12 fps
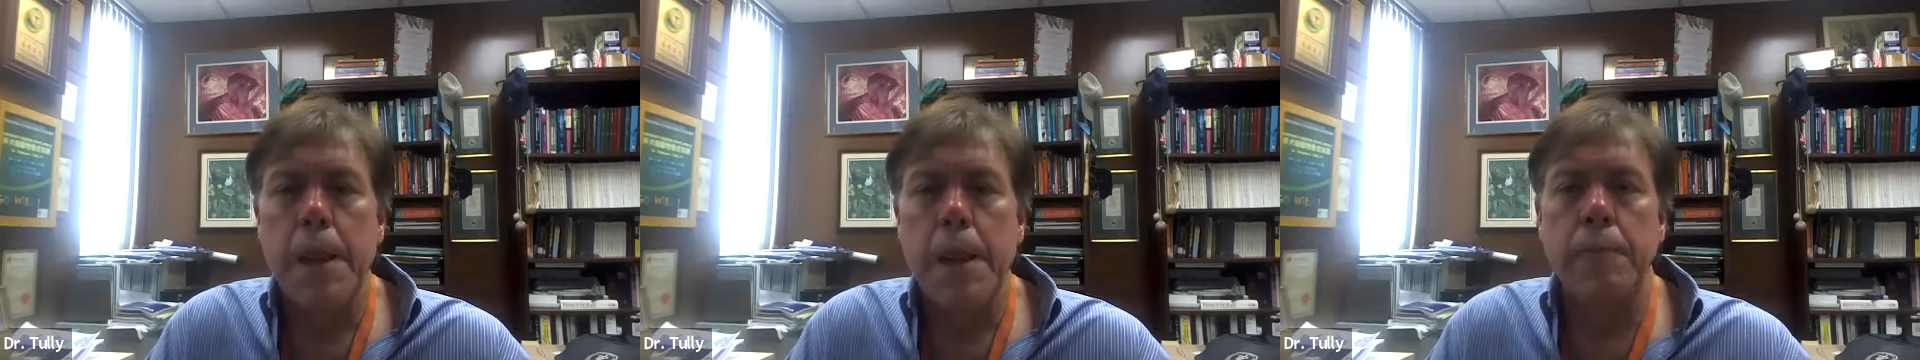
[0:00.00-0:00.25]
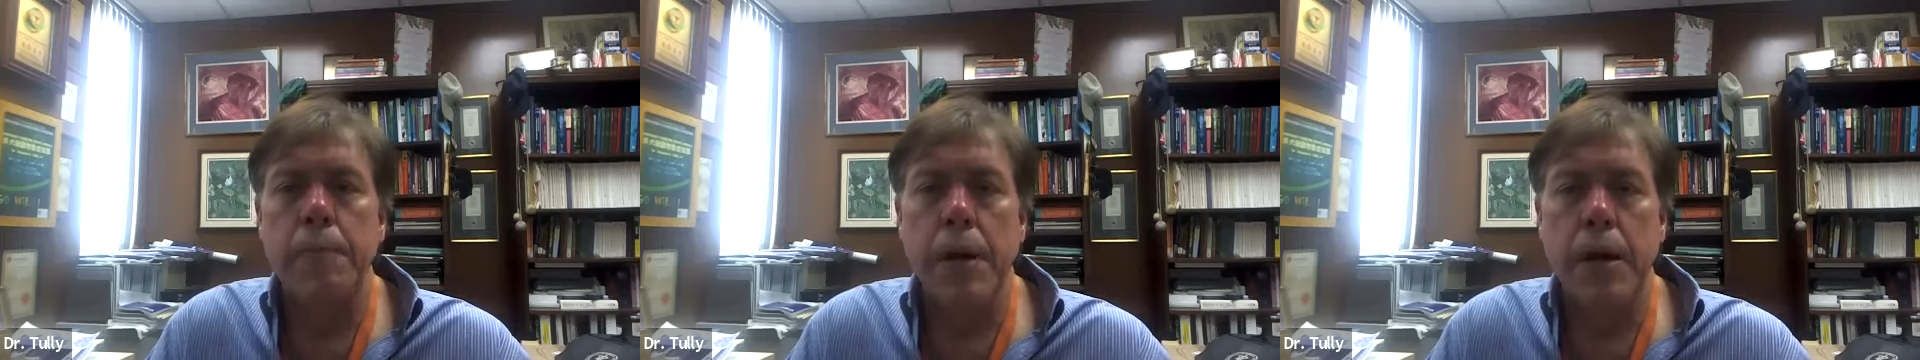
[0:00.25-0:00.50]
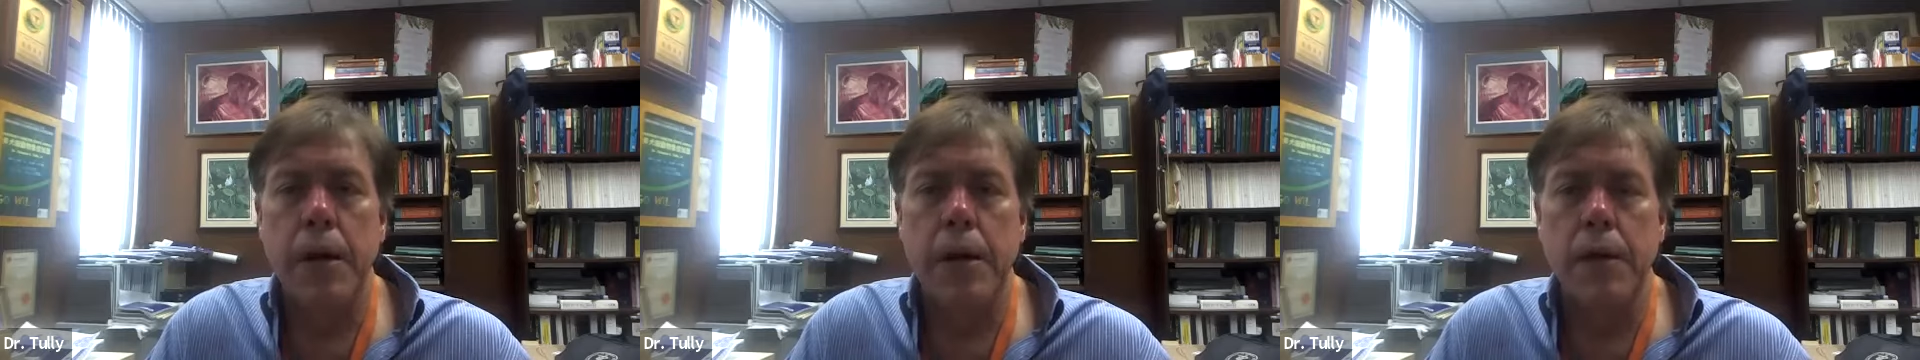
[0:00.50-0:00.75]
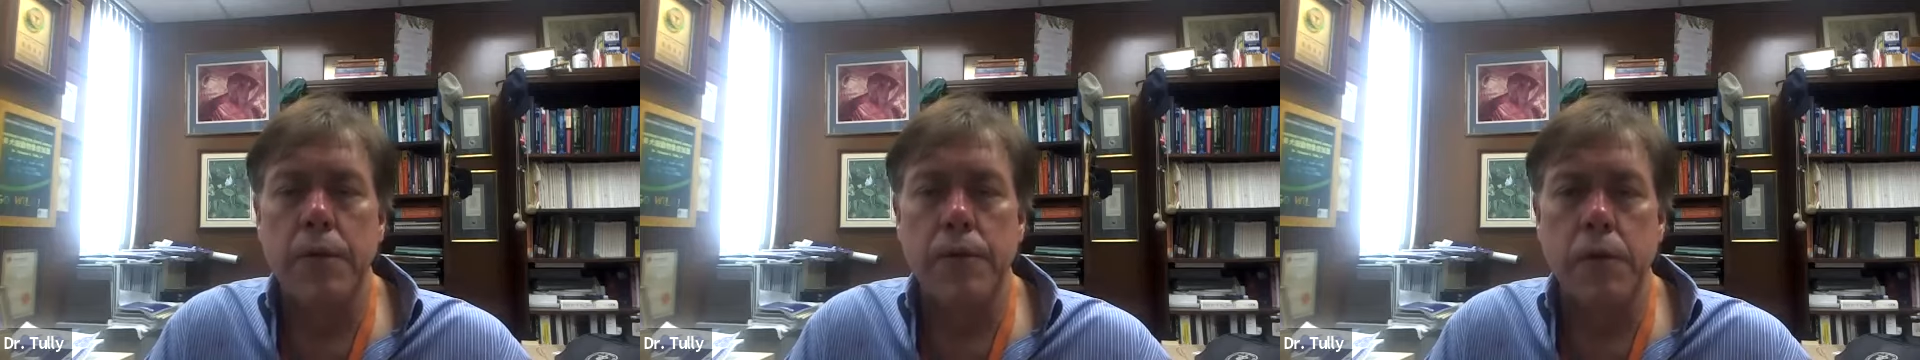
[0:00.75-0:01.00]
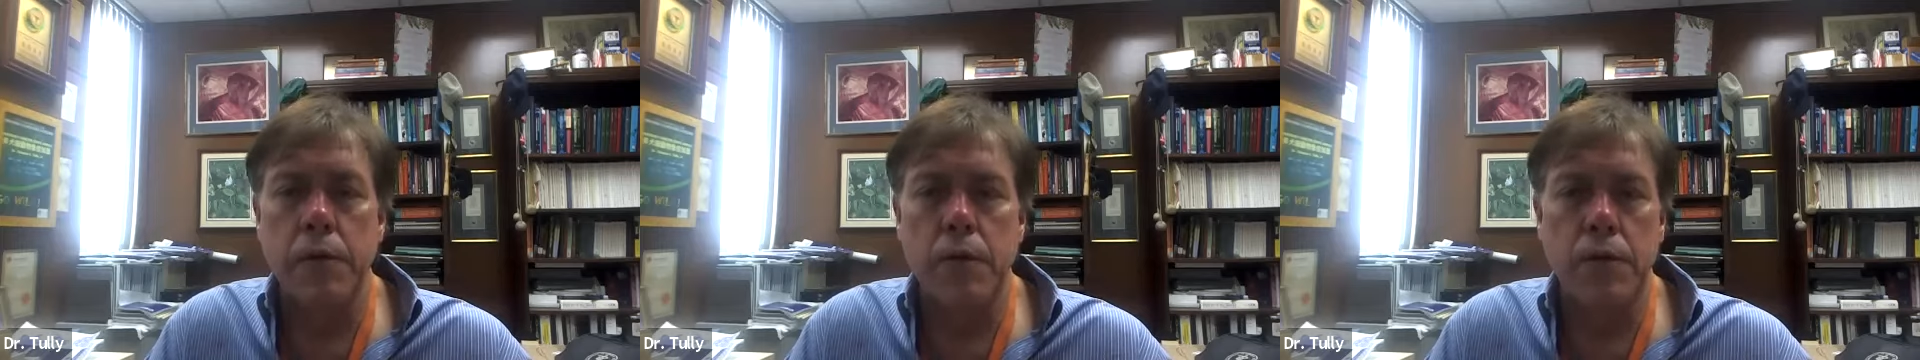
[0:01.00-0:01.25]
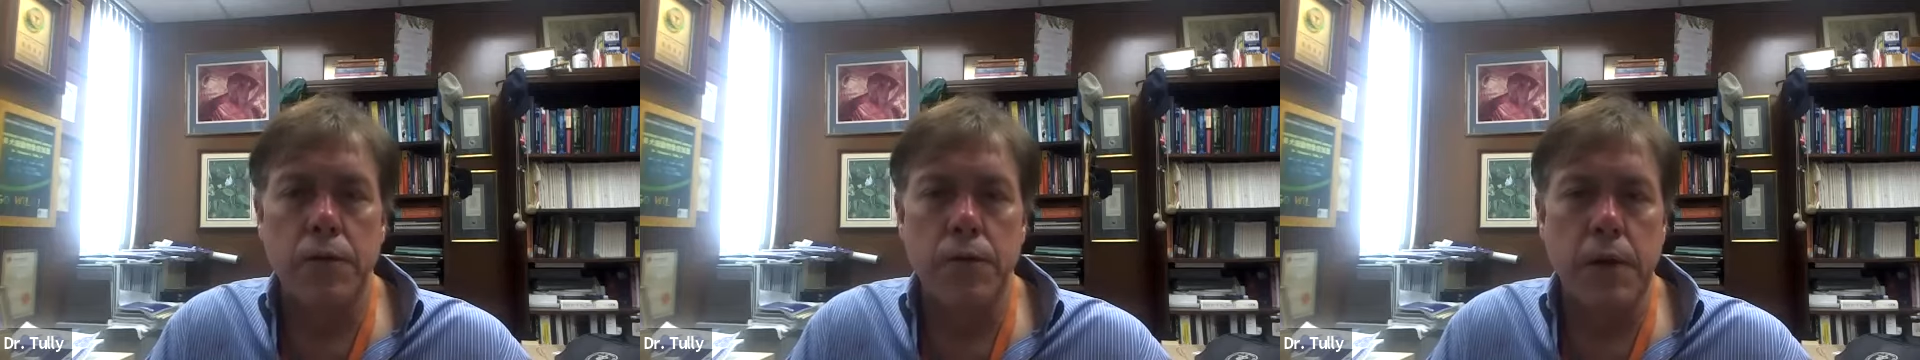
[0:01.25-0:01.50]
but if you
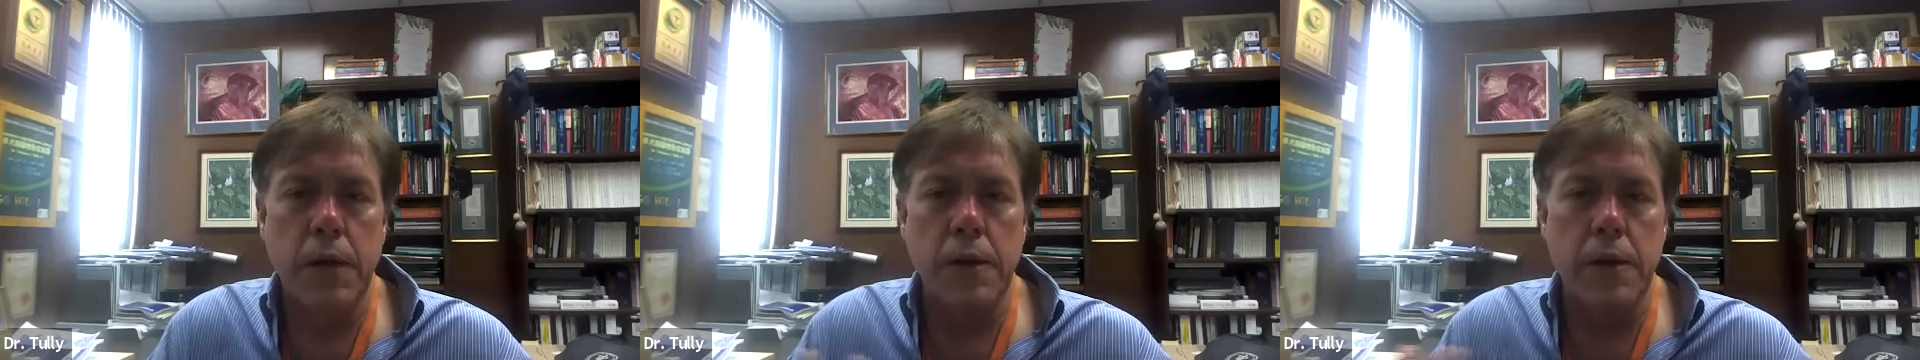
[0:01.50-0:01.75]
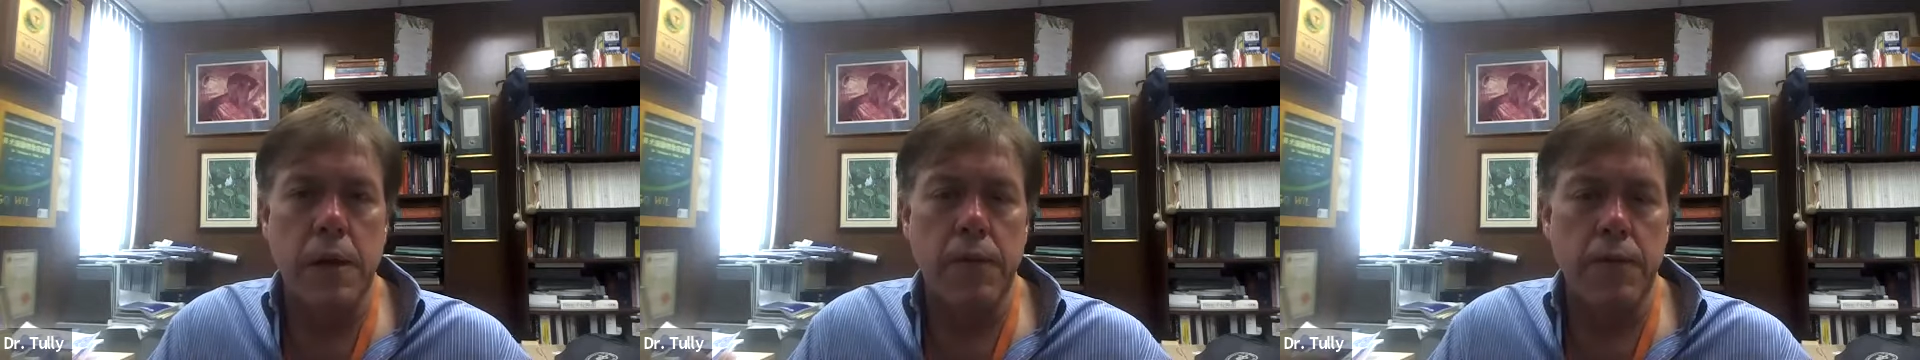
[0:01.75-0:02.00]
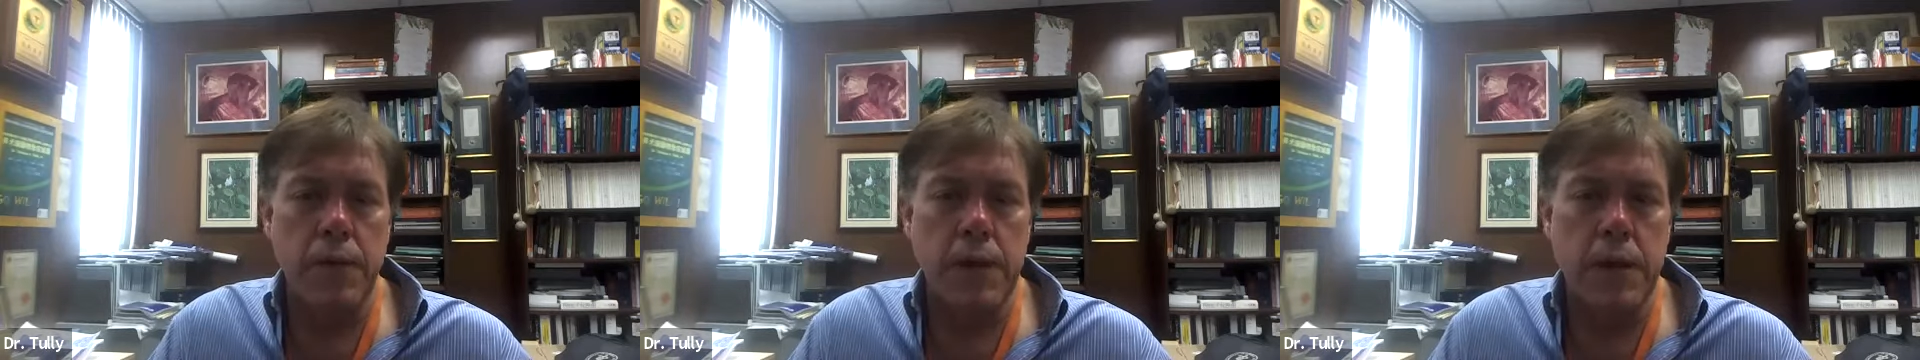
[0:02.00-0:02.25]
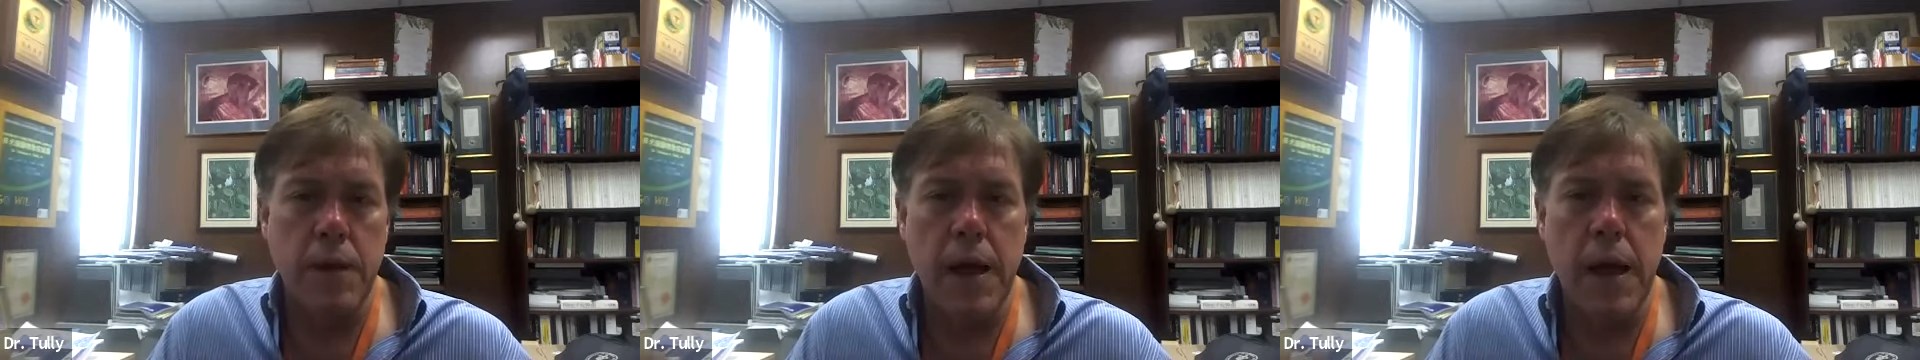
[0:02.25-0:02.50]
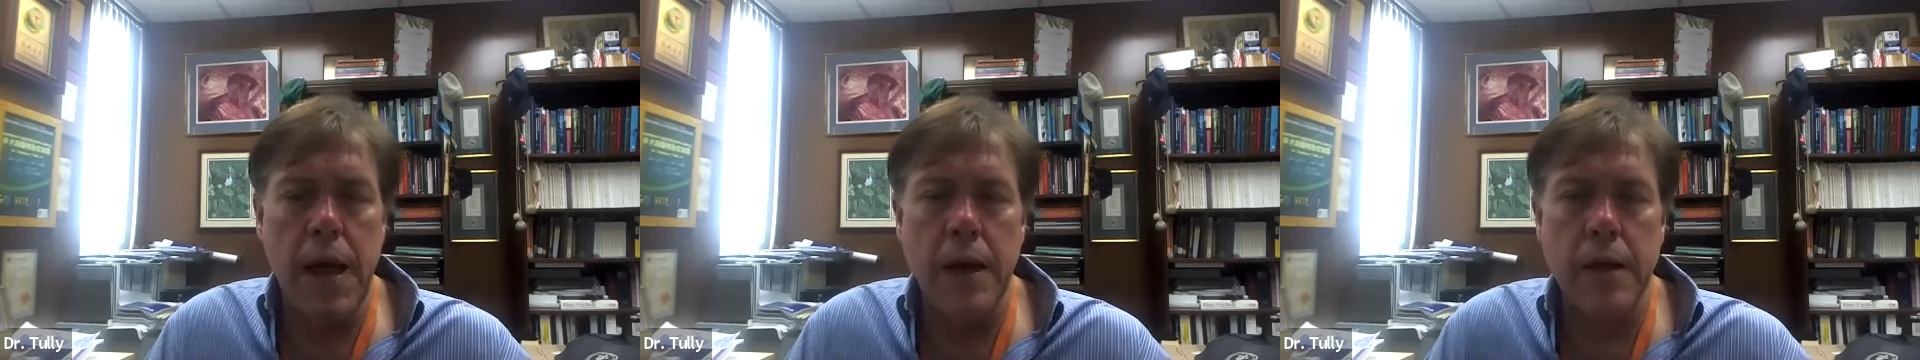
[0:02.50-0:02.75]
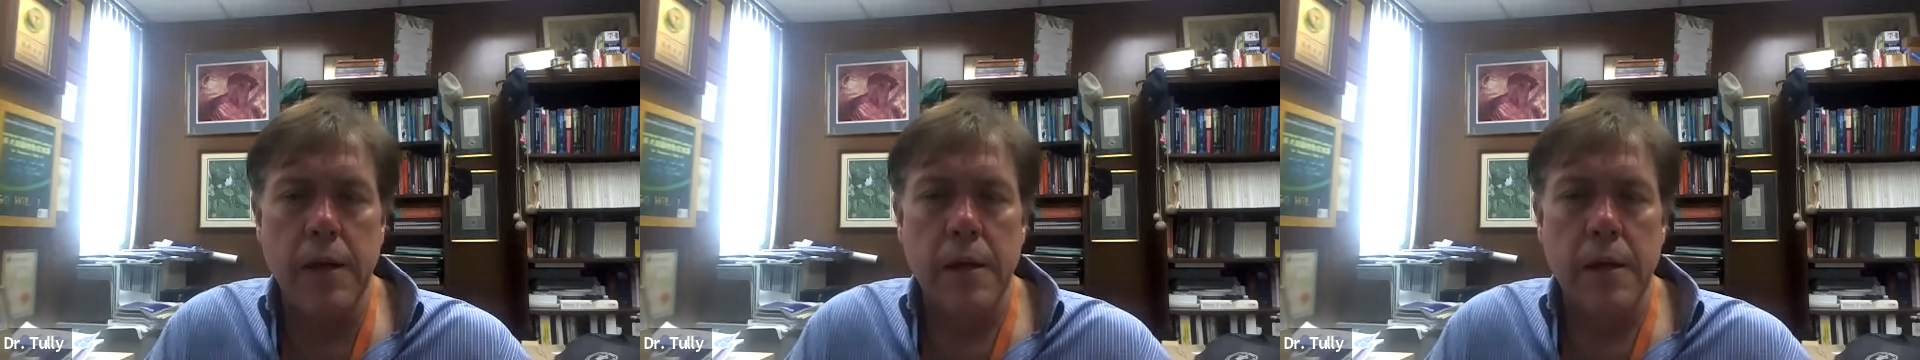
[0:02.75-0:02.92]
do feed that.